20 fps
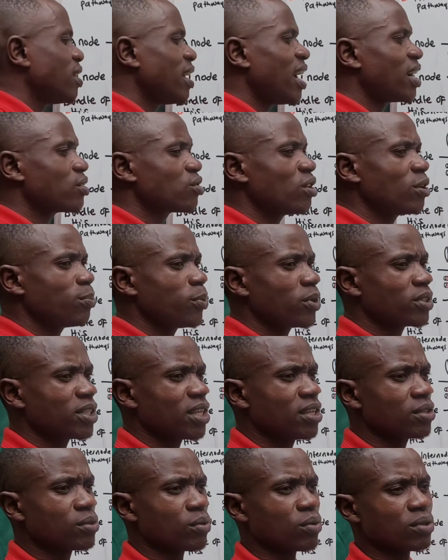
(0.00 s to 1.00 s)
the action
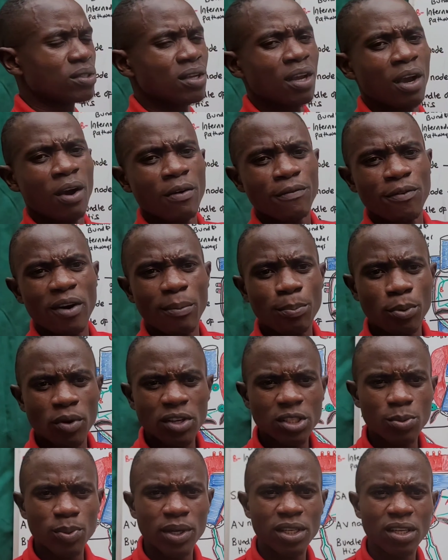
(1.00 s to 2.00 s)
potentials for
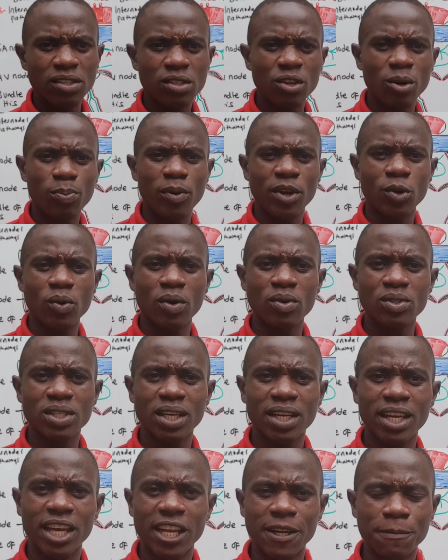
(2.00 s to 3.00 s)
approximately 0.1
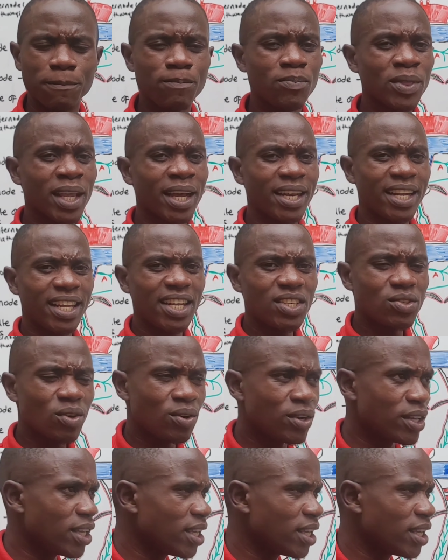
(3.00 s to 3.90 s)
second? The reason